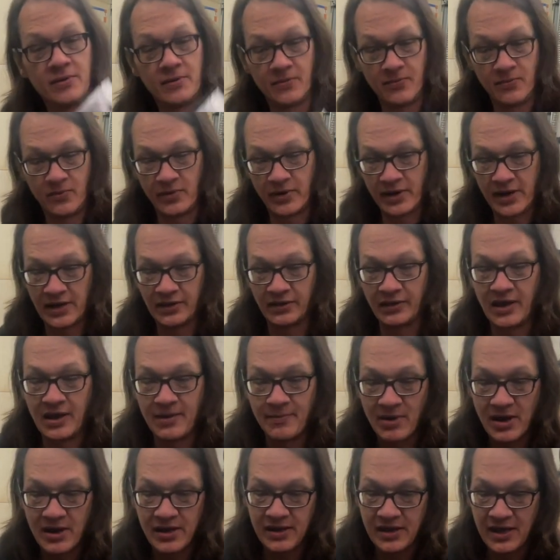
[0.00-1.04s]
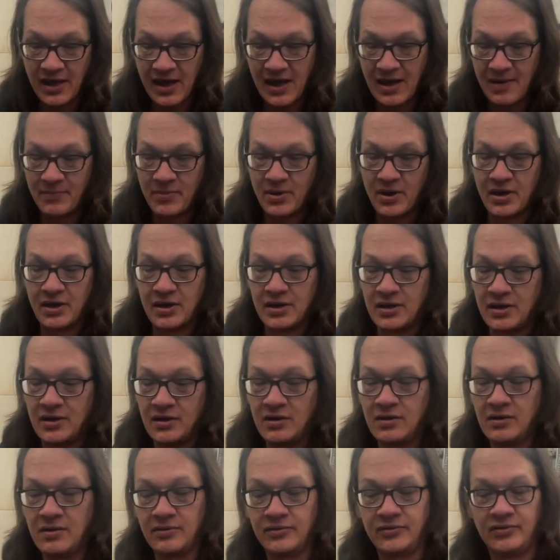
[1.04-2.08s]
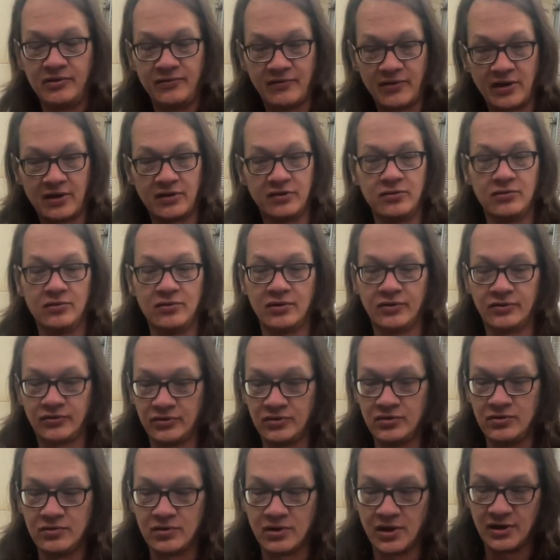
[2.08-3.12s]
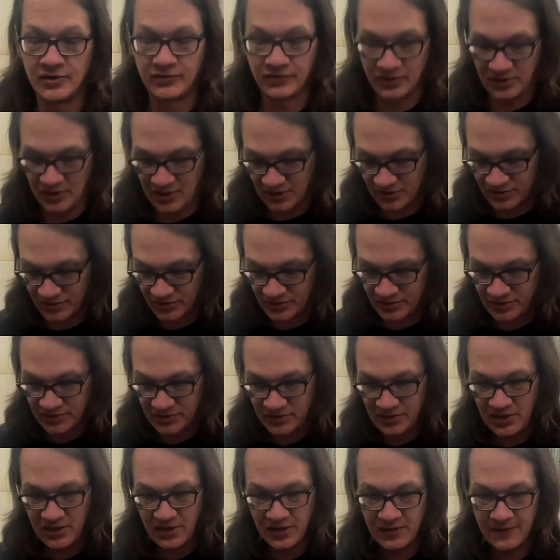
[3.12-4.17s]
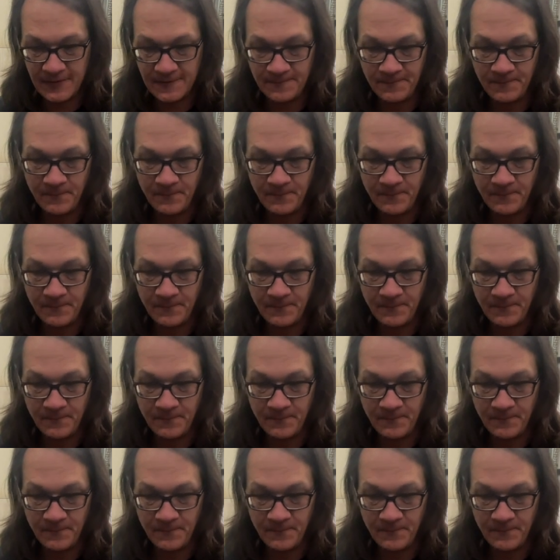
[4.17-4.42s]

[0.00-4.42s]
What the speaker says: when I lay my cap on here, let's see if I can do this so you guys can actually see it.